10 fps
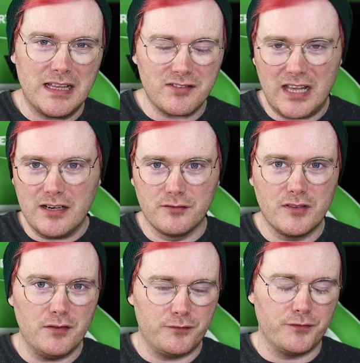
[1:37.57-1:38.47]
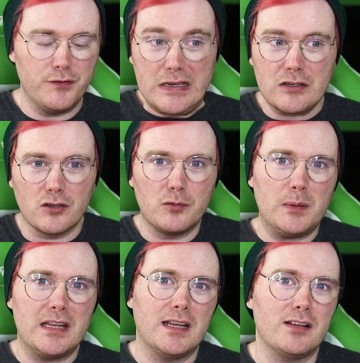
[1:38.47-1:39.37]
That's kind of the fear of
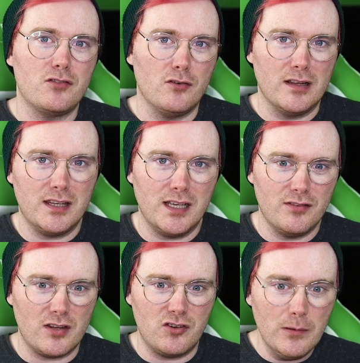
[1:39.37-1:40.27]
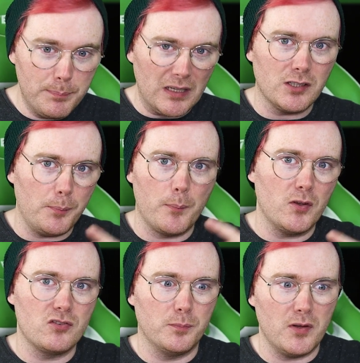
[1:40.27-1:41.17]
playing against Dorinthea, is that she'll build up a
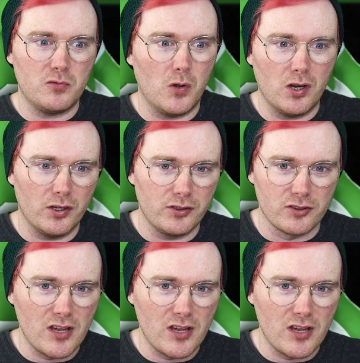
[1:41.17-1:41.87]
bunch of +1 counters